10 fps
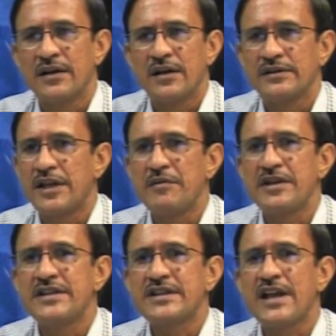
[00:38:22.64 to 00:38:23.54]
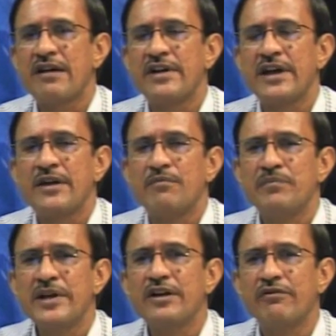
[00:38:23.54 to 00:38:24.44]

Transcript: They may just have a big